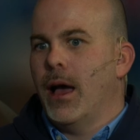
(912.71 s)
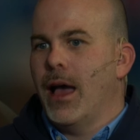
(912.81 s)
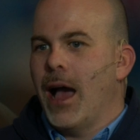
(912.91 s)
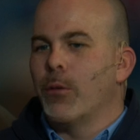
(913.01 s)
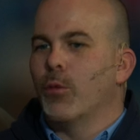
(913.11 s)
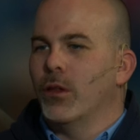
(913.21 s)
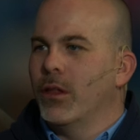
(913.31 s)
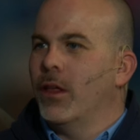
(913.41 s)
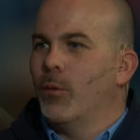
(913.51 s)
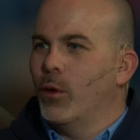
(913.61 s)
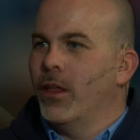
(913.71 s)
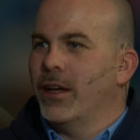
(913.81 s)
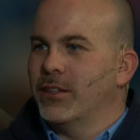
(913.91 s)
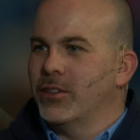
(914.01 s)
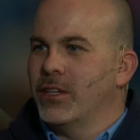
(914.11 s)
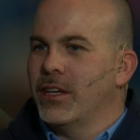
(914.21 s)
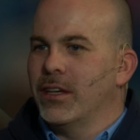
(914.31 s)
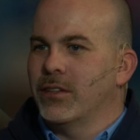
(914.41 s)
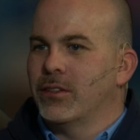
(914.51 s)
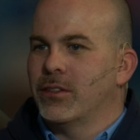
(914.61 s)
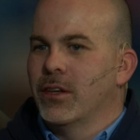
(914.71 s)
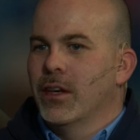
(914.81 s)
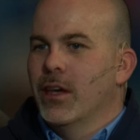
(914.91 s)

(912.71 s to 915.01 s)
I, I would would like to see is